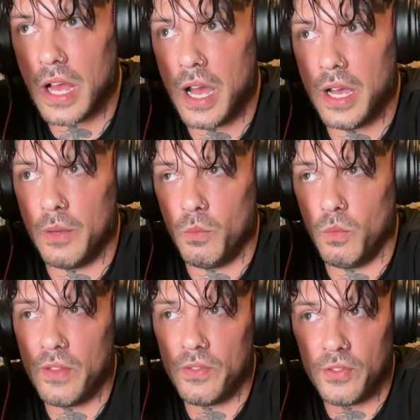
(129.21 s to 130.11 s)
I
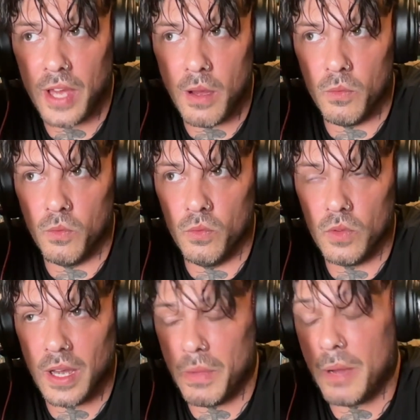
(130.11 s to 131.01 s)

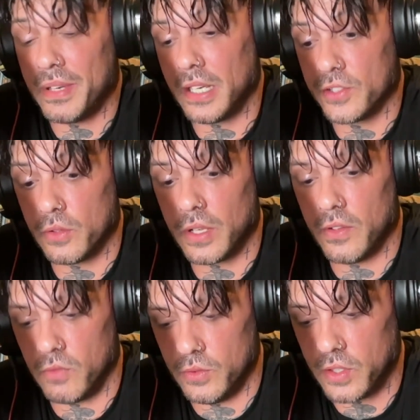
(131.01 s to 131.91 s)
began to go down
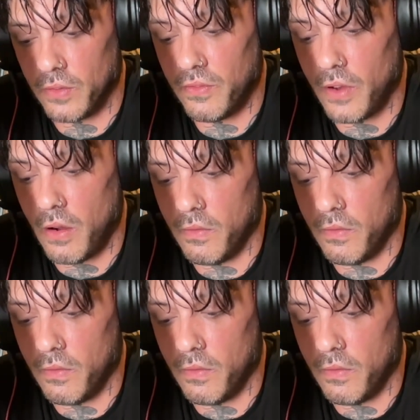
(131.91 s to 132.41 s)
the routes of